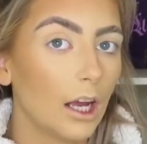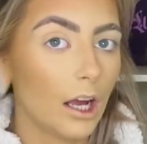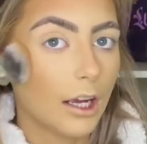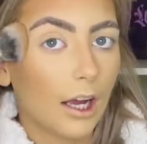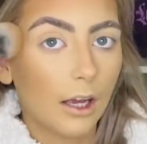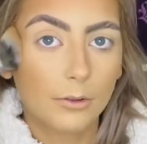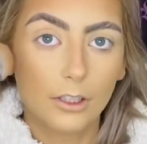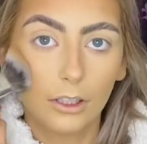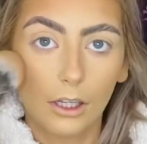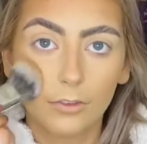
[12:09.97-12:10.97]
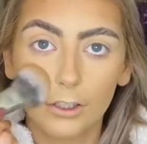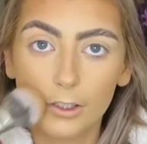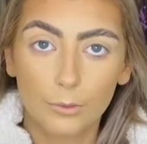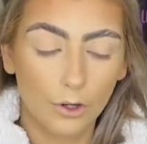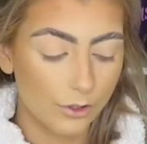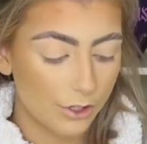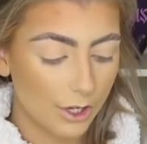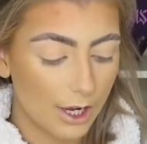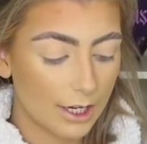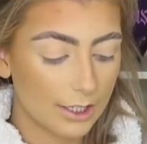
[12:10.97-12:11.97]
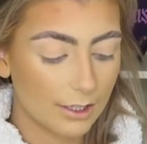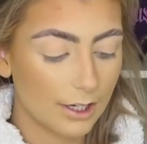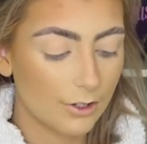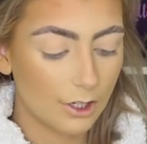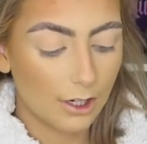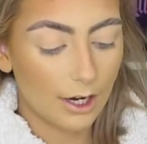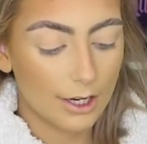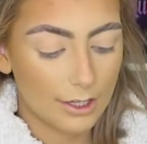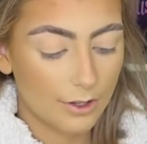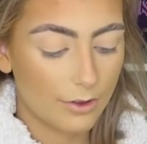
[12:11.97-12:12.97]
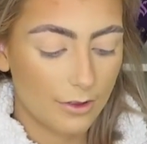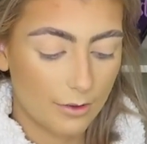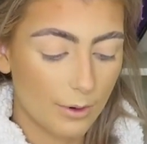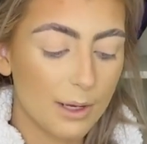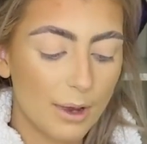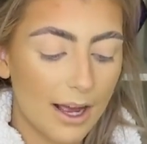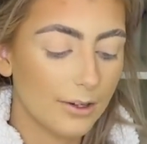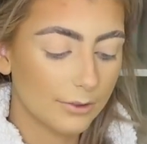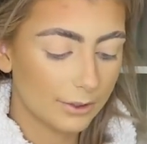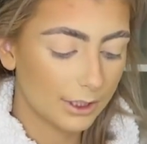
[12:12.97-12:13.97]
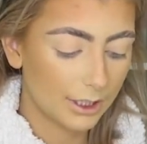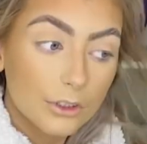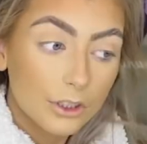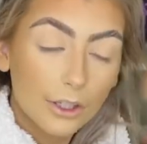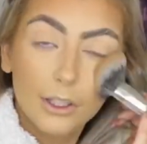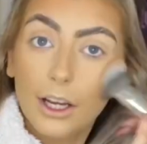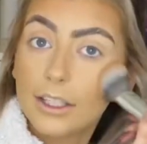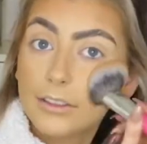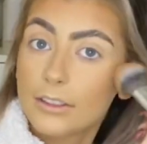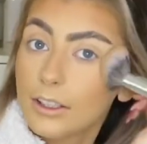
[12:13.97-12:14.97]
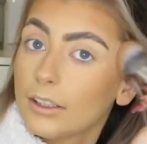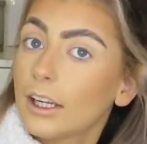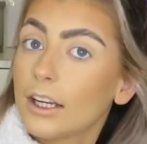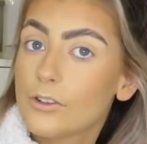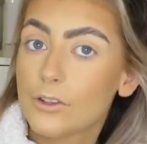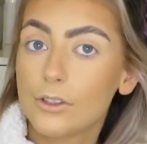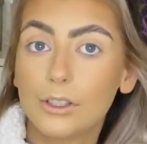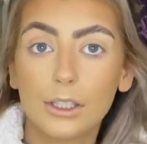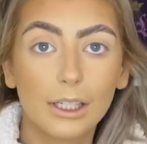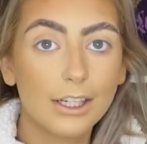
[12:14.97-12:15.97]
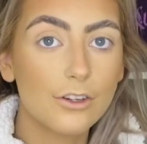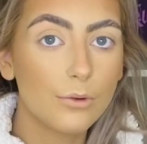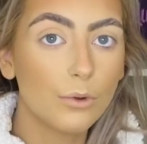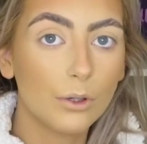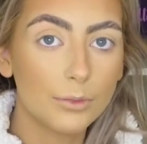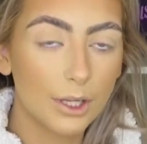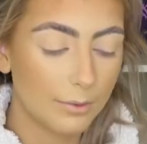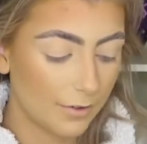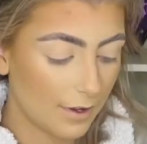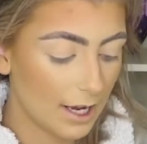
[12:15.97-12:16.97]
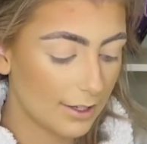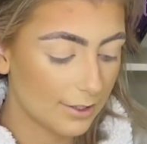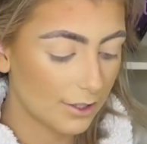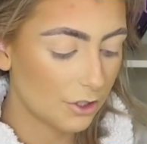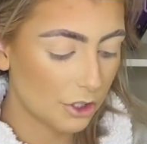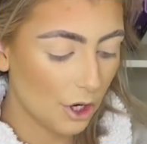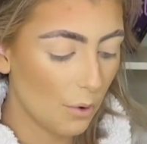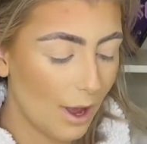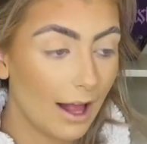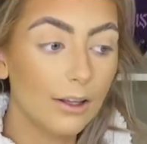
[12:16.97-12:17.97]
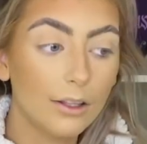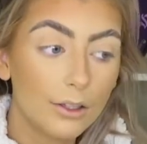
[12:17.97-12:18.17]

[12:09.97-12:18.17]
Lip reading: I absolutely love this bronzer, and it's literally like £3. So nice and natural. It literally warms up the face so well.